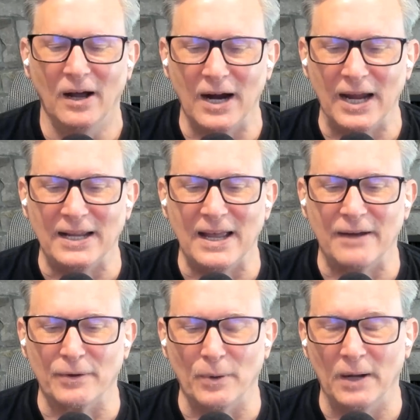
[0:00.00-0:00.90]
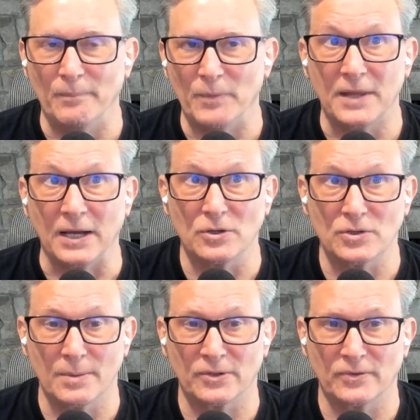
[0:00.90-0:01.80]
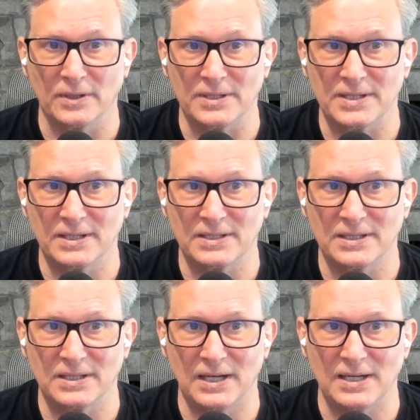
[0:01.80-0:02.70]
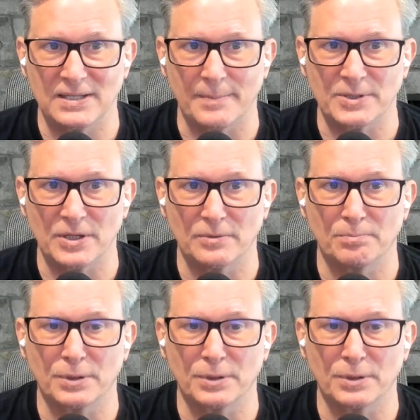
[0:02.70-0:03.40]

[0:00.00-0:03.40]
All right, everyone. Thank you so much for listening to today's episode.